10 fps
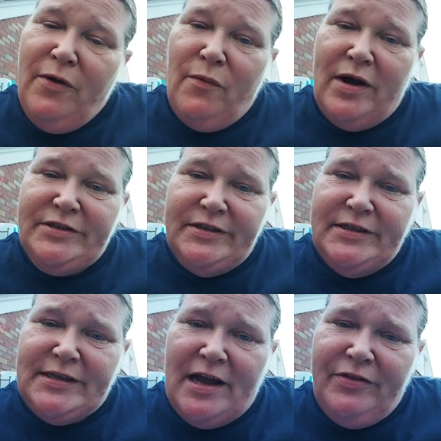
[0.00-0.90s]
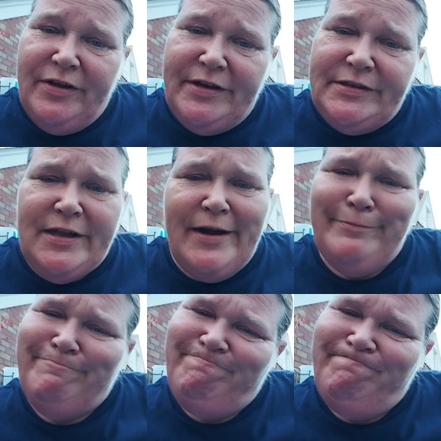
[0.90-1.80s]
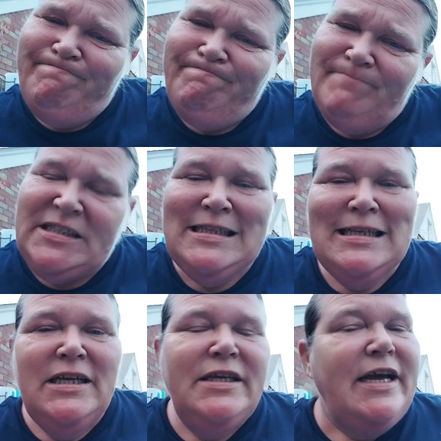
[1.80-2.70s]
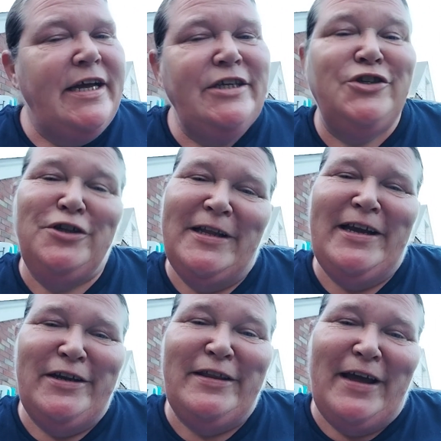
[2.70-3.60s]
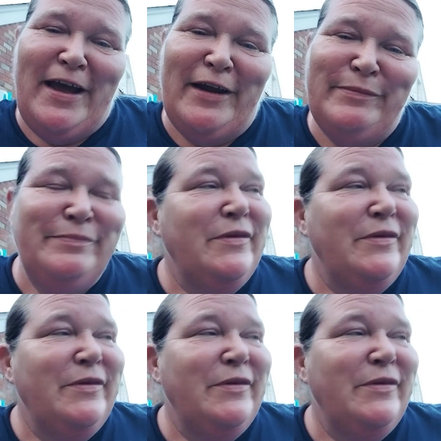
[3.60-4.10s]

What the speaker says: watching these athletes like, yeah, he should have landed that.